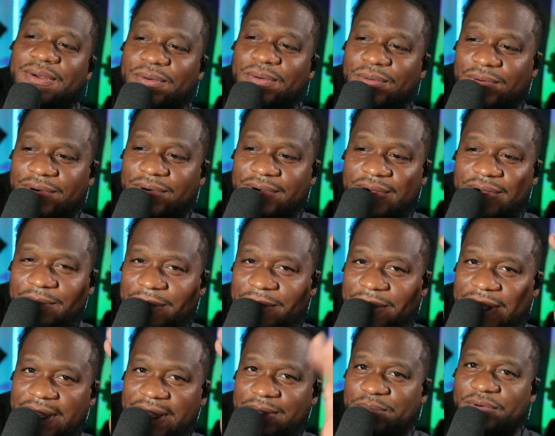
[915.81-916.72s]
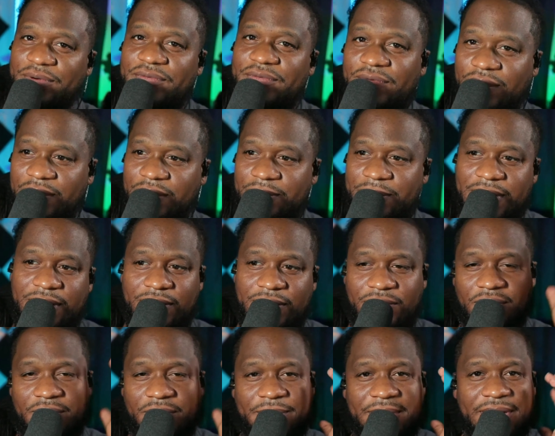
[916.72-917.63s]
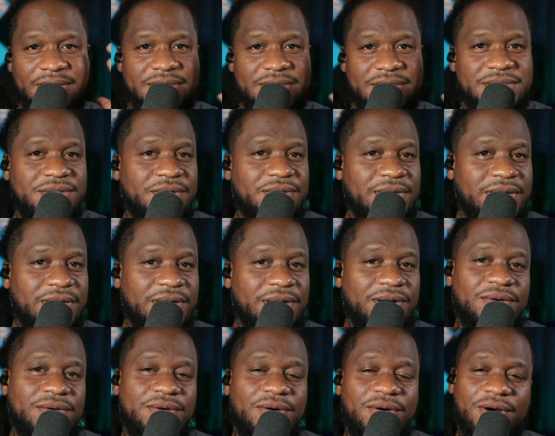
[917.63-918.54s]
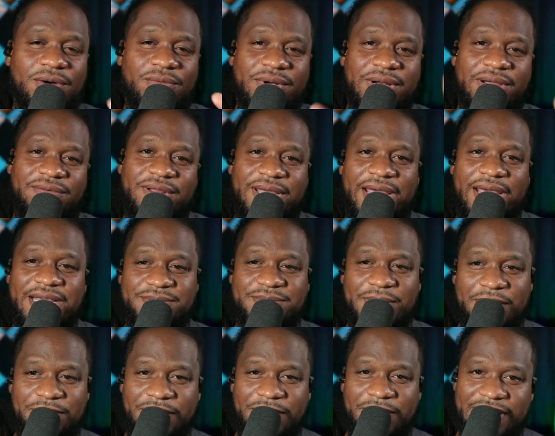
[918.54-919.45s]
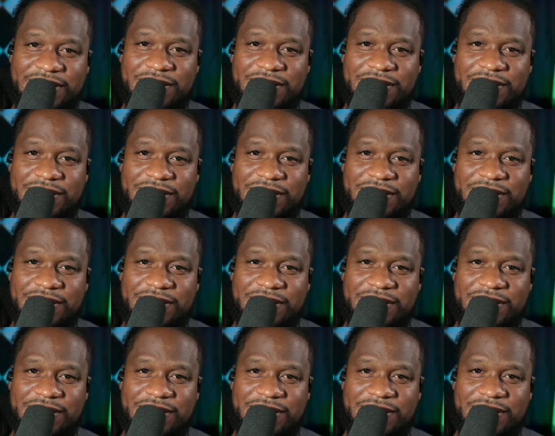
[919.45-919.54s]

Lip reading: or me performing, or me in the studio, or whatever the case may be.